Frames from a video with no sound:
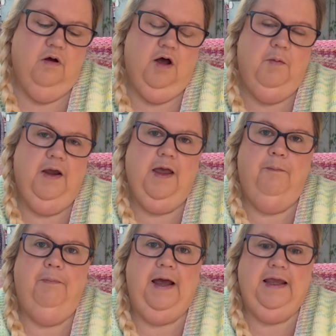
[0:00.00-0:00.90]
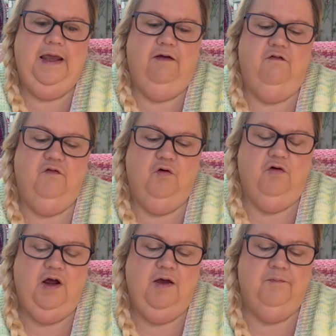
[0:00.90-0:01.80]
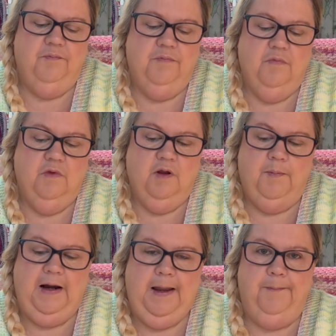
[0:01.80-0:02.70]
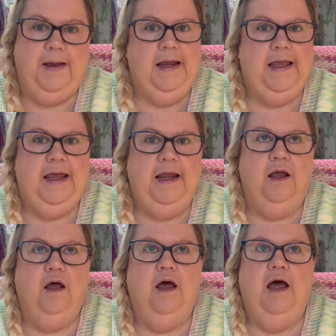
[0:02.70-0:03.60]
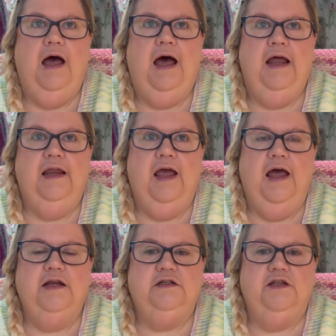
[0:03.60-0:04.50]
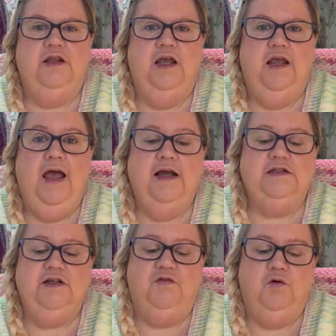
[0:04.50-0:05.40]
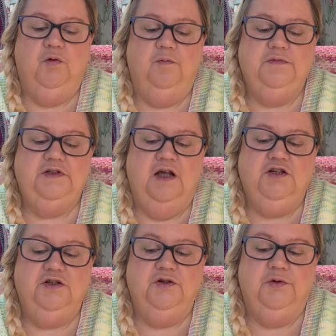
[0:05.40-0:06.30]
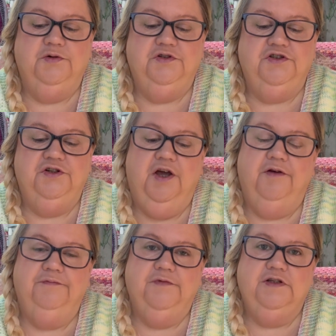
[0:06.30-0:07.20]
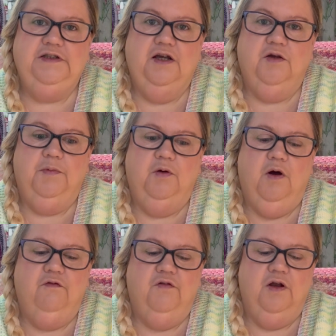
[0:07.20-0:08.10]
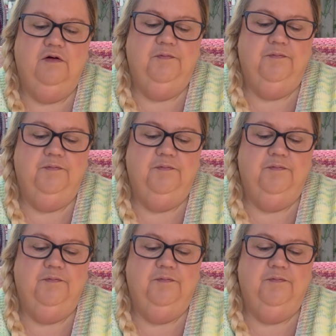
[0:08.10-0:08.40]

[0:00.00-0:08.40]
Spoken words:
might get a backing for it, a plain backing, and get the hexiforms and do quilt as you go, because that could be quite fun.